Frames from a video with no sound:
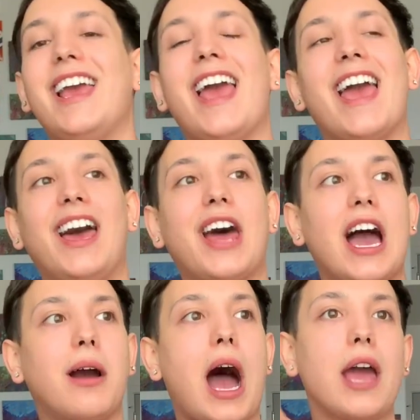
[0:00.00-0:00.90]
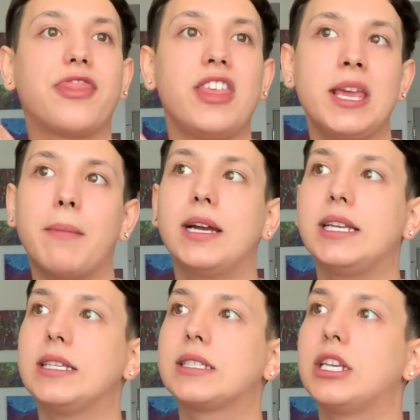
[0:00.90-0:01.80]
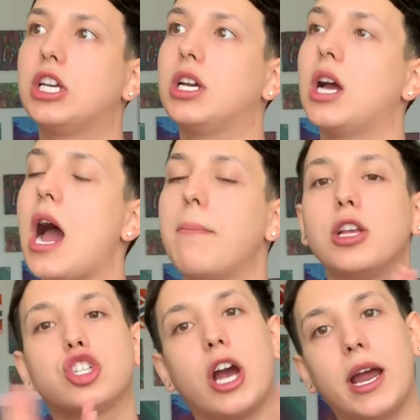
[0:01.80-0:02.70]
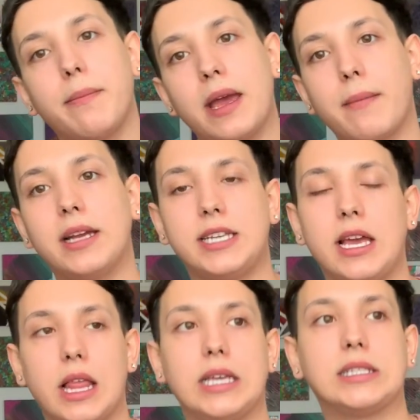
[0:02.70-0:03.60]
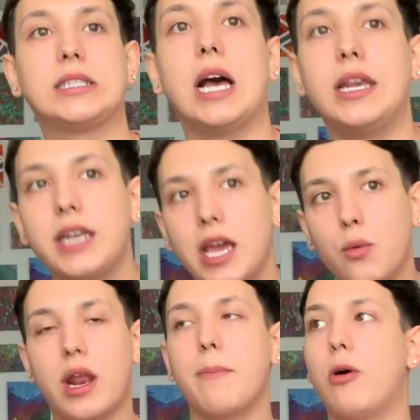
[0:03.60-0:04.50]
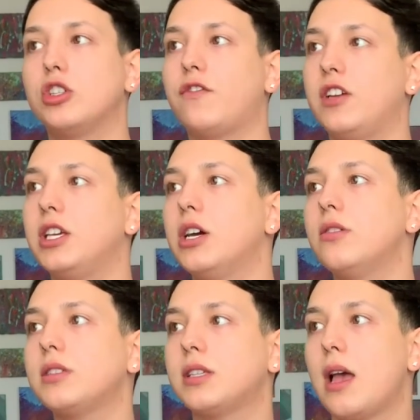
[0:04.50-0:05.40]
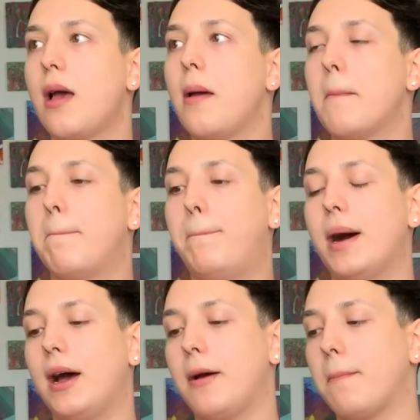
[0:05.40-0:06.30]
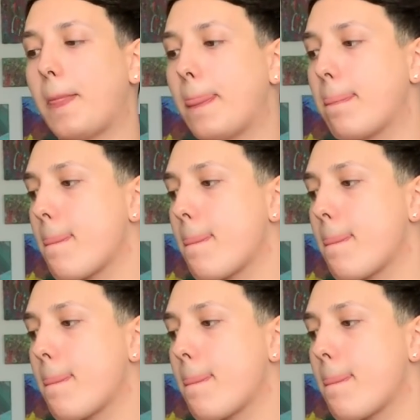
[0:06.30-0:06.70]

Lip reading: and I think my day's gonna, I'm gonna try to make my day like Sunday when I post videos, but